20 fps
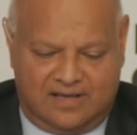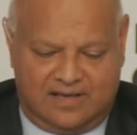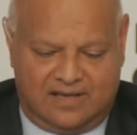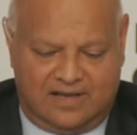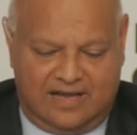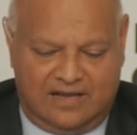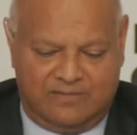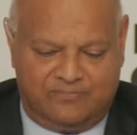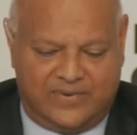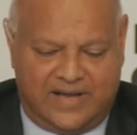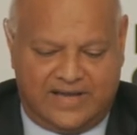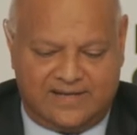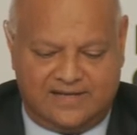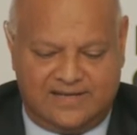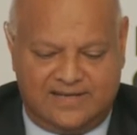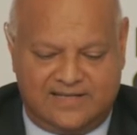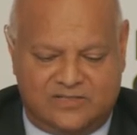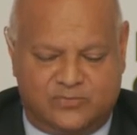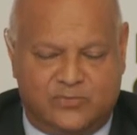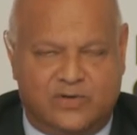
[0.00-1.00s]
Our
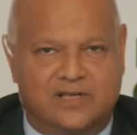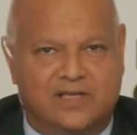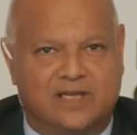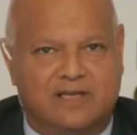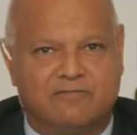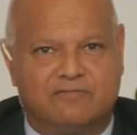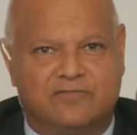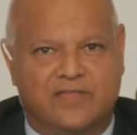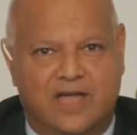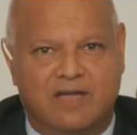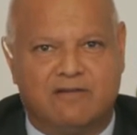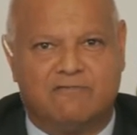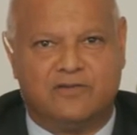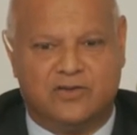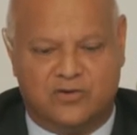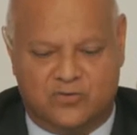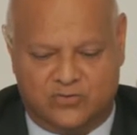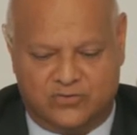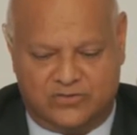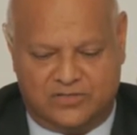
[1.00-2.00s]
panelists will give their
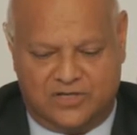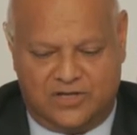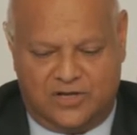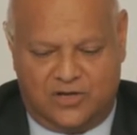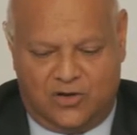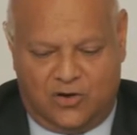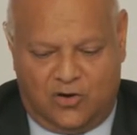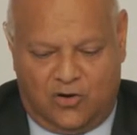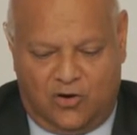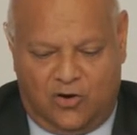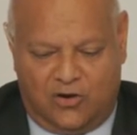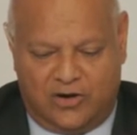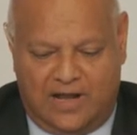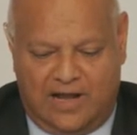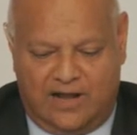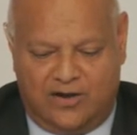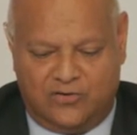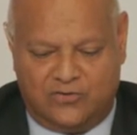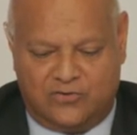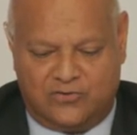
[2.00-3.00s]
views on
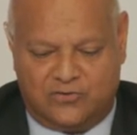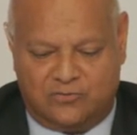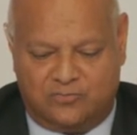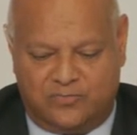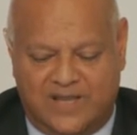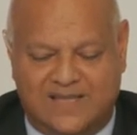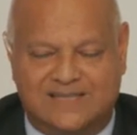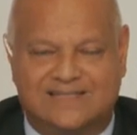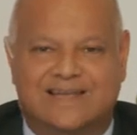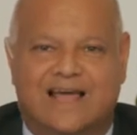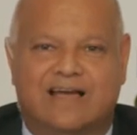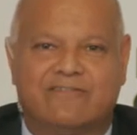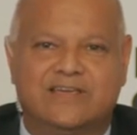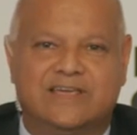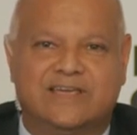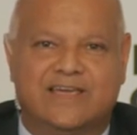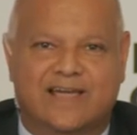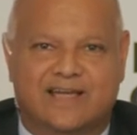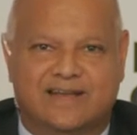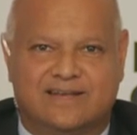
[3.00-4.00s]
how to best
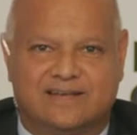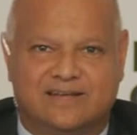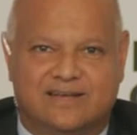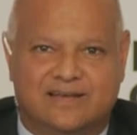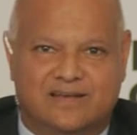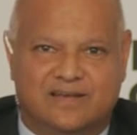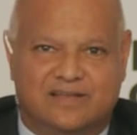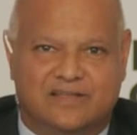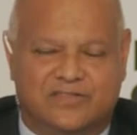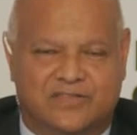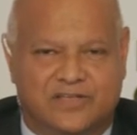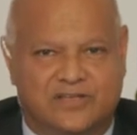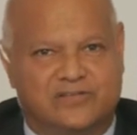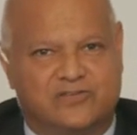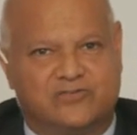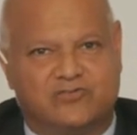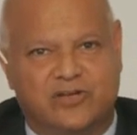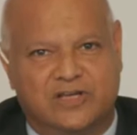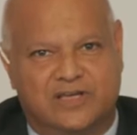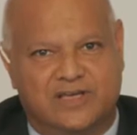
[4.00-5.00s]
navigate this
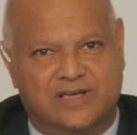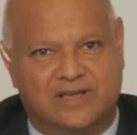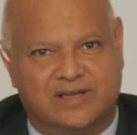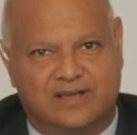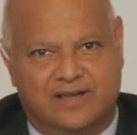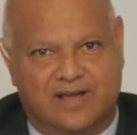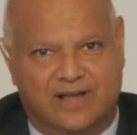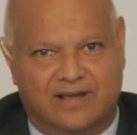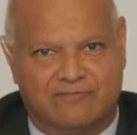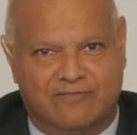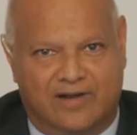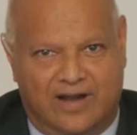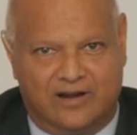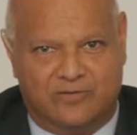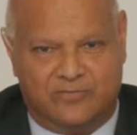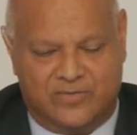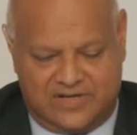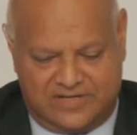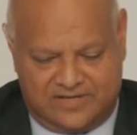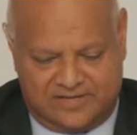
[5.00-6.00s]
tricky
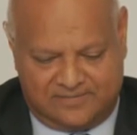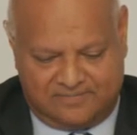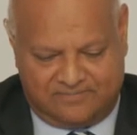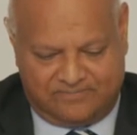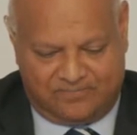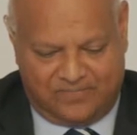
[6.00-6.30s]
environment.